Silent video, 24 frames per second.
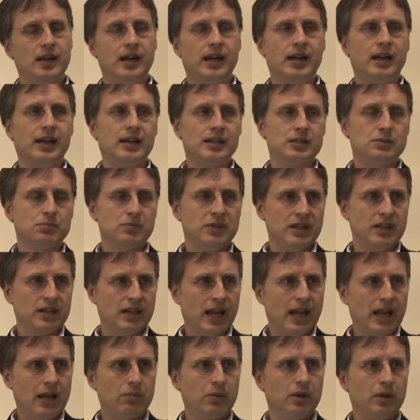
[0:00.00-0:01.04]
in us being
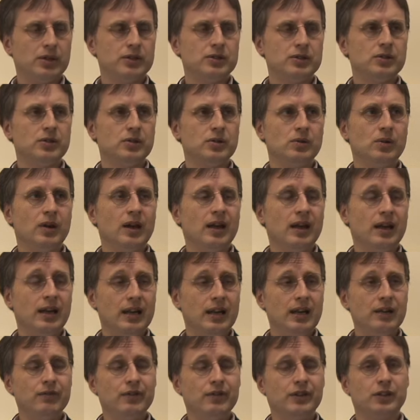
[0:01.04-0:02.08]
able to
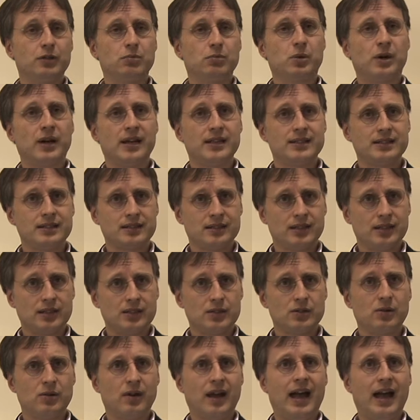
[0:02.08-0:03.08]
live in the present and to